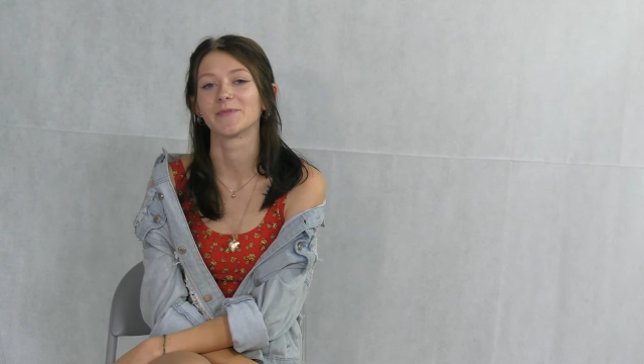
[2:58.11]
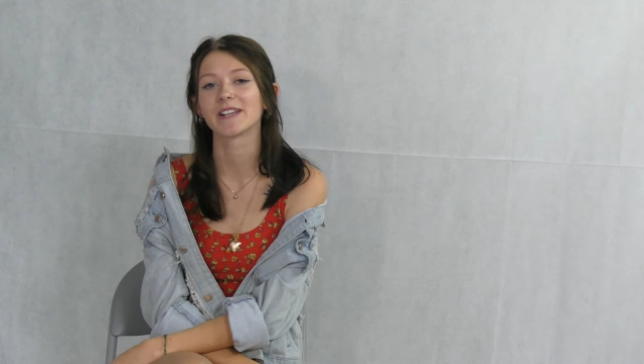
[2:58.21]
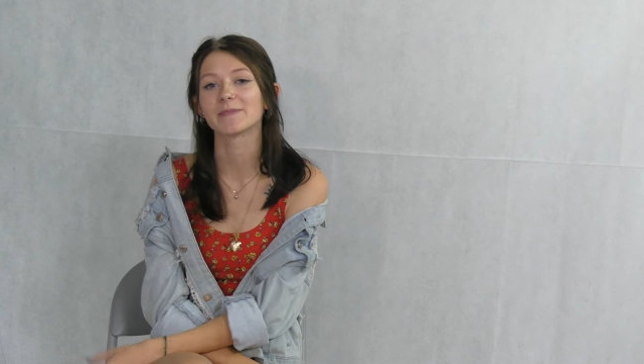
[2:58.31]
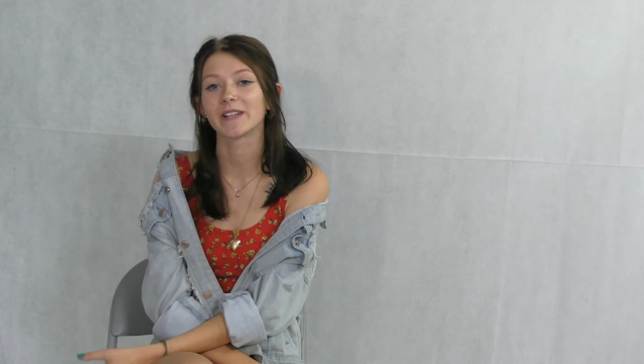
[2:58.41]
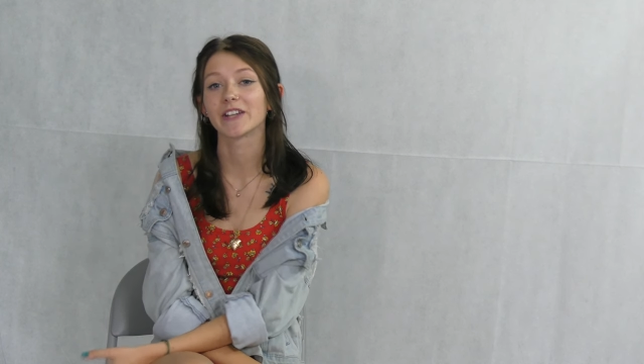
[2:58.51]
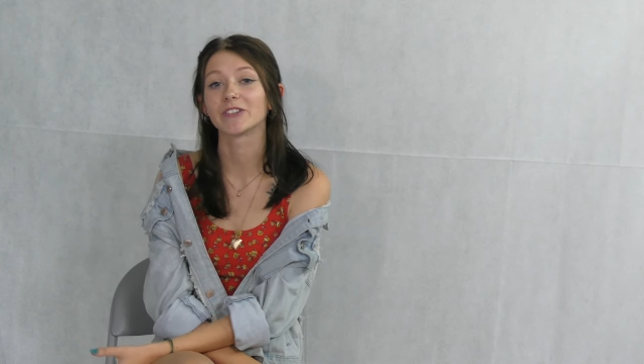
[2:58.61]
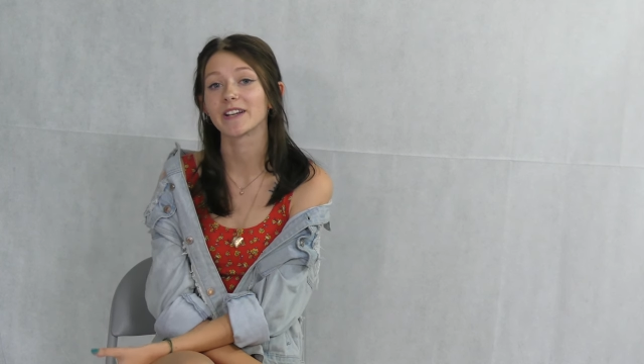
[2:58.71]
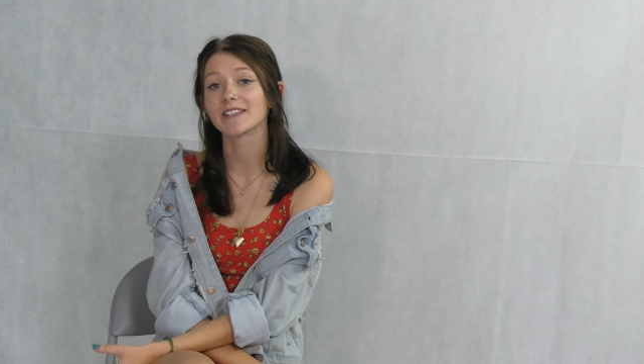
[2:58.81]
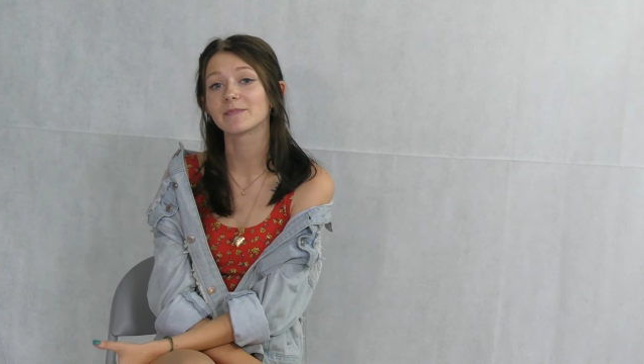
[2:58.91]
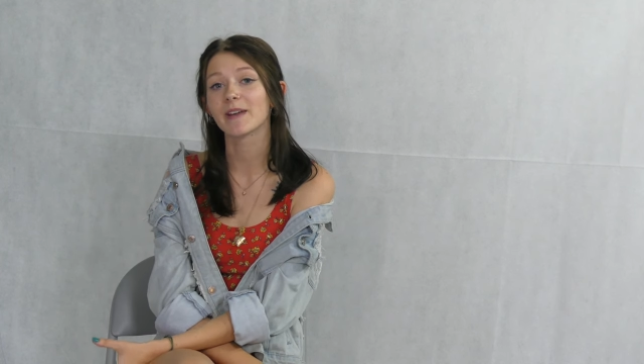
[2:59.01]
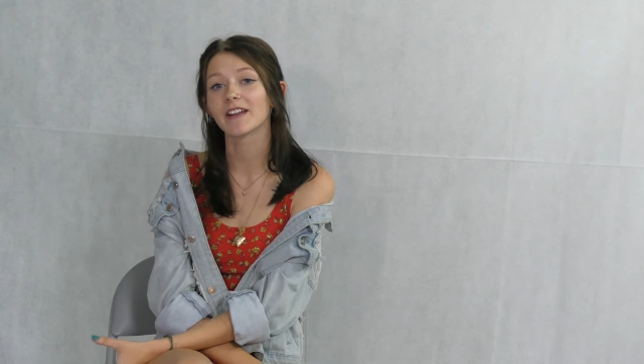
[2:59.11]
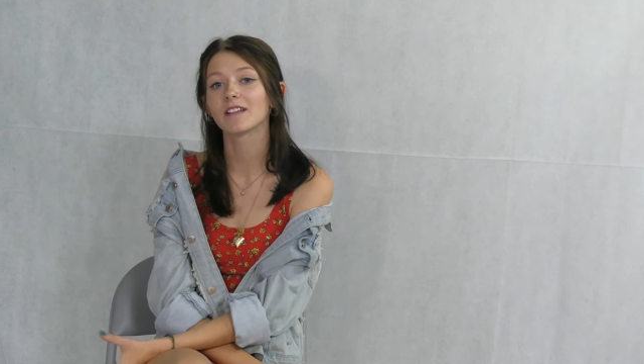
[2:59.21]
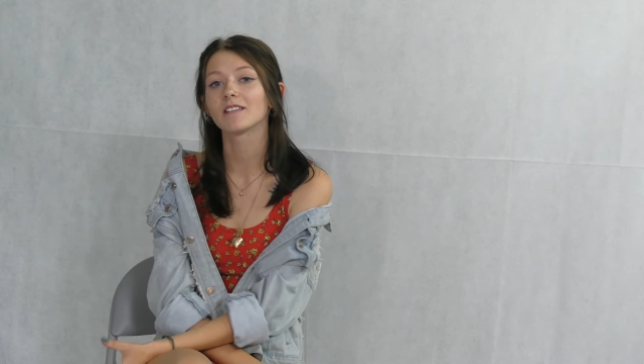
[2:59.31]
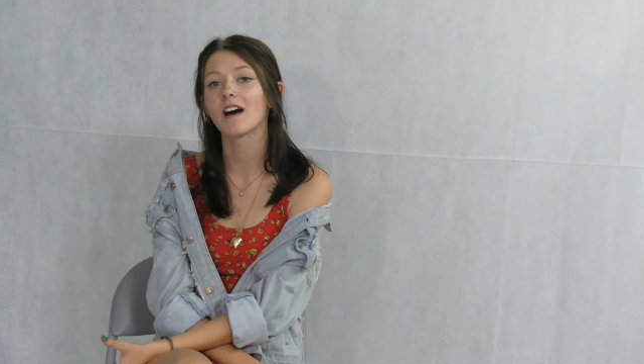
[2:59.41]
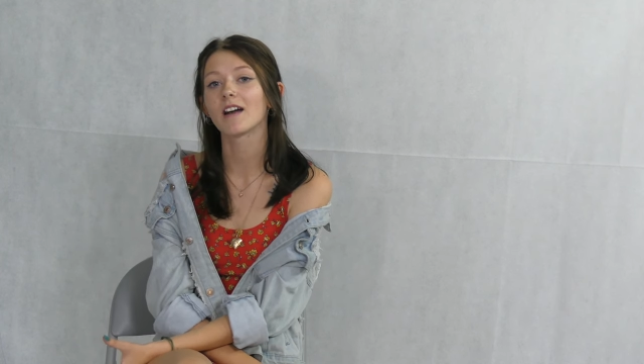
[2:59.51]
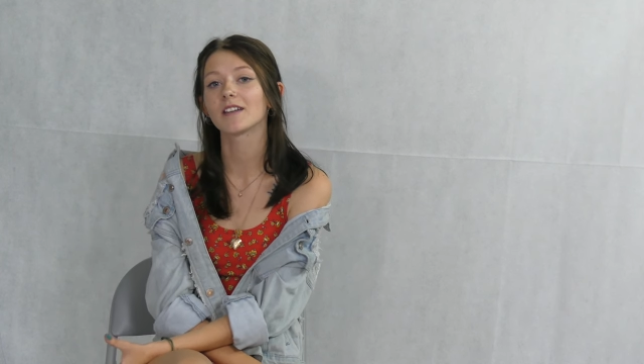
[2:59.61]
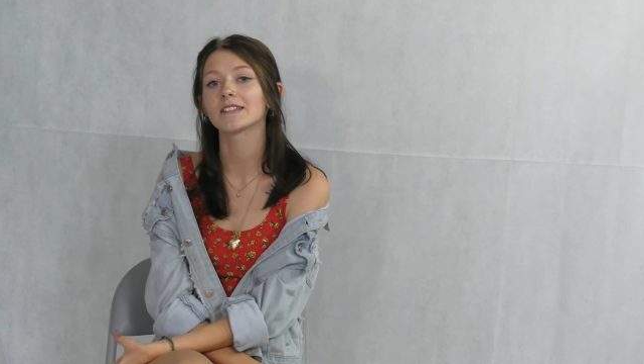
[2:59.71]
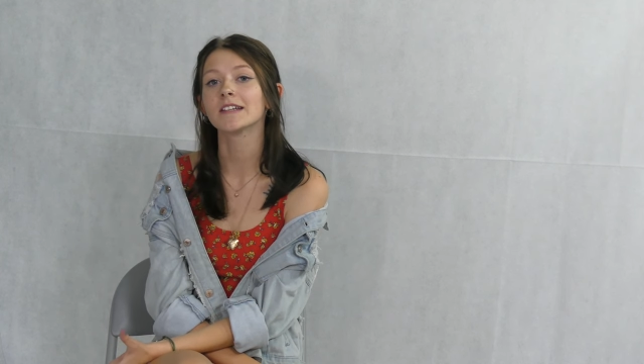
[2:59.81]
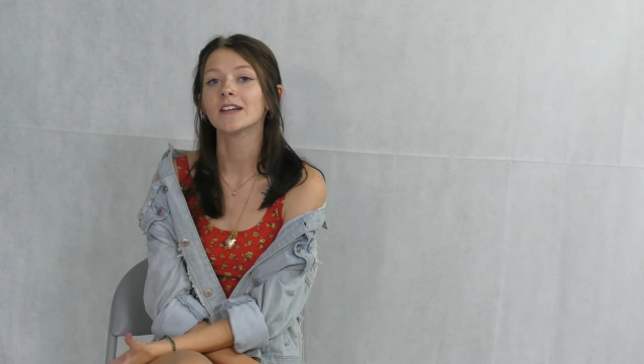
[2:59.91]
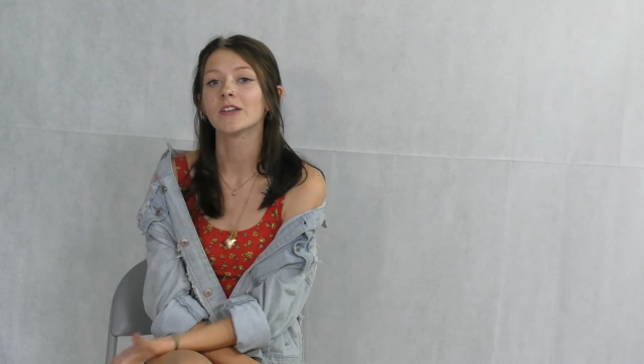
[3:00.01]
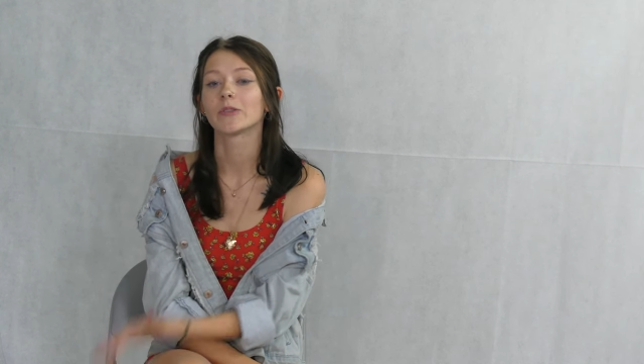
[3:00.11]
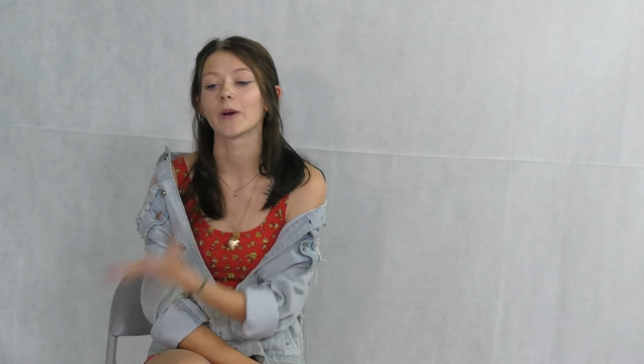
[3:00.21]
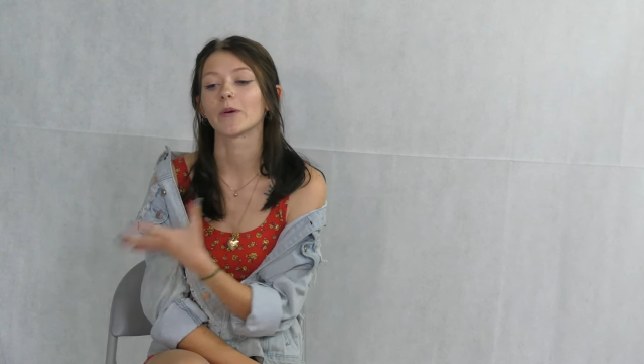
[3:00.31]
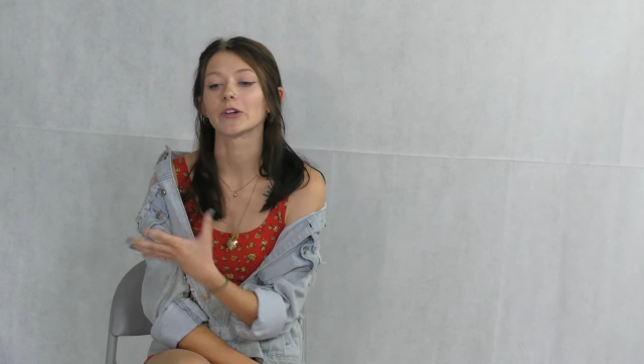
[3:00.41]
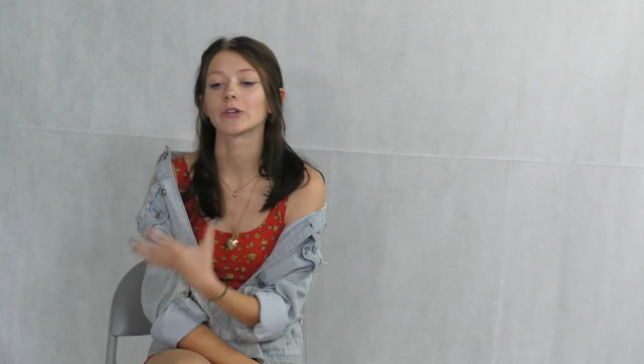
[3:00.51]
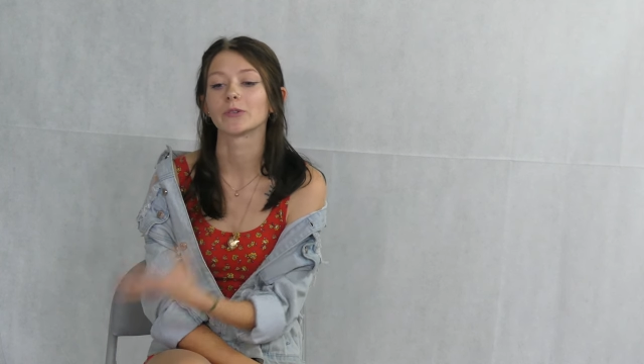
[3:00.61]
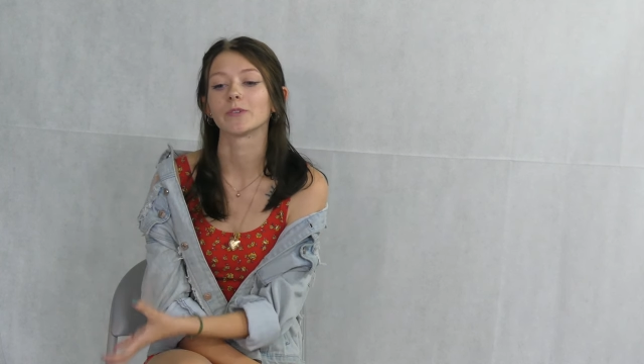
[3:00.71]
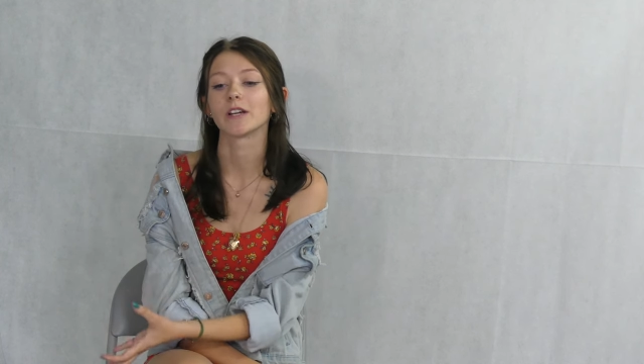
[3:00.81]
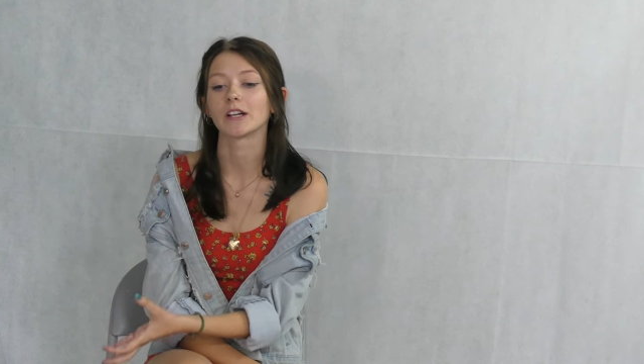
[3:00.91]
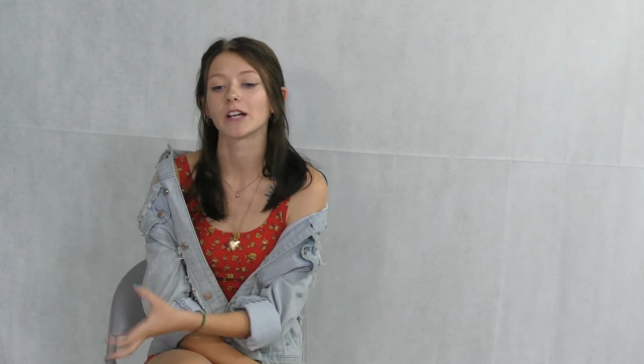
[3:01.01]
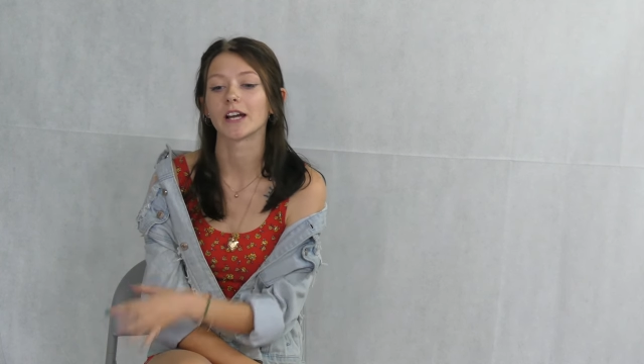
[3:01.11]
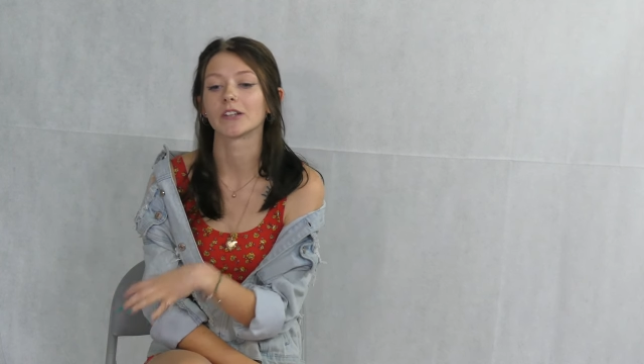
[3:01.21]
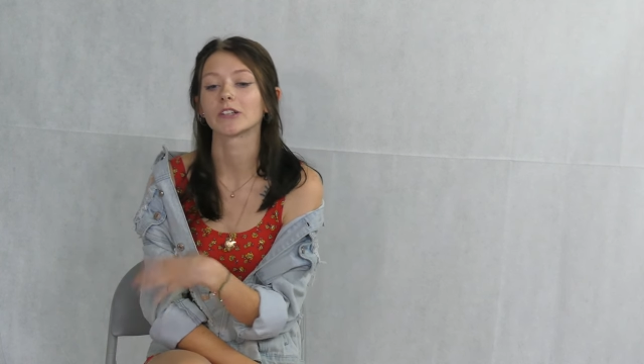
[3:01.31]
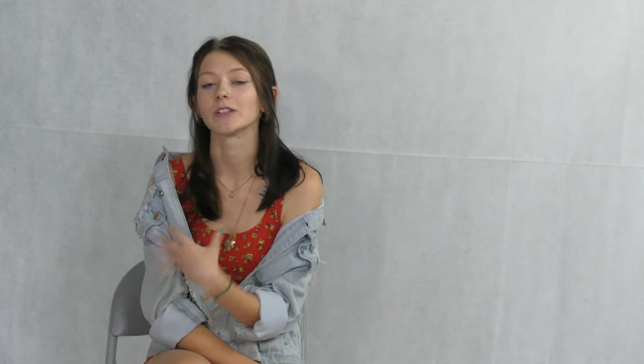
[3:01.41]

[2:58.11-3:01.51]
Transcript: has been underestimated a lot throughout her career and her